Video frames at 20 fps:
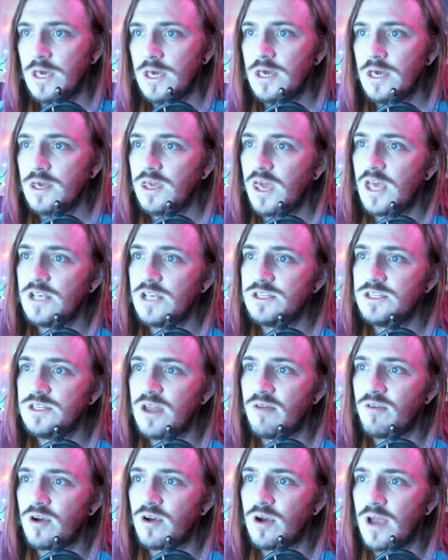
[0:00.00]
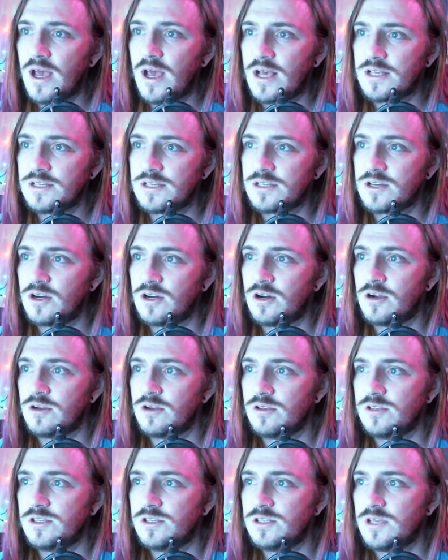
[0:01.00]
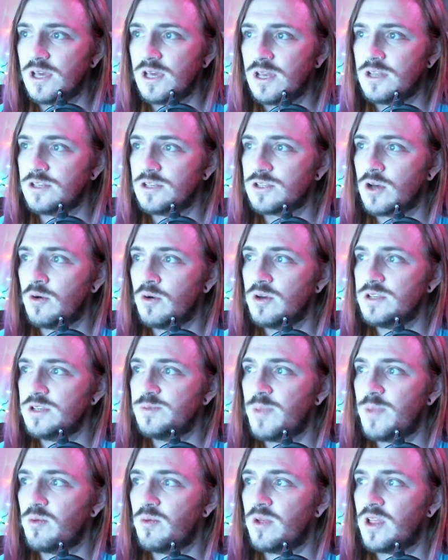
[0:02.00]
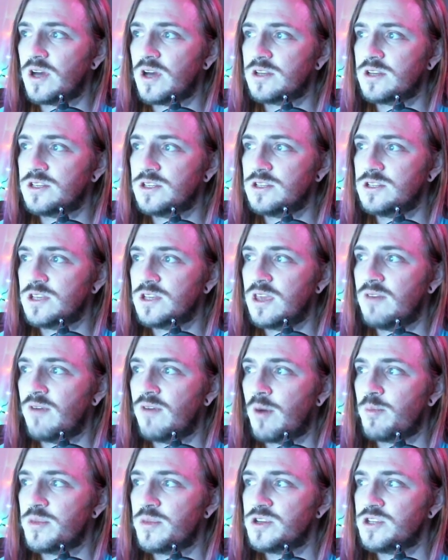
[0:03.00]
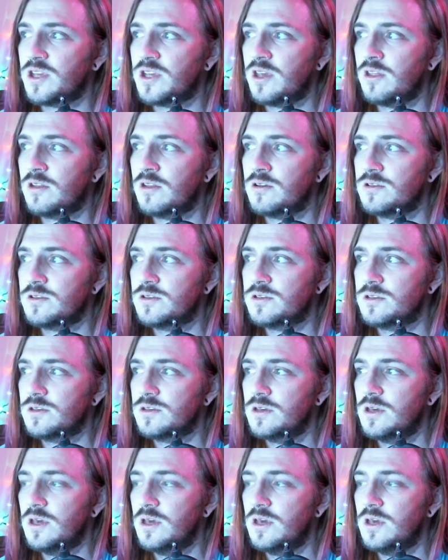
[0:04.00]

Case never has cards, and has always been reluctant to give out particulars.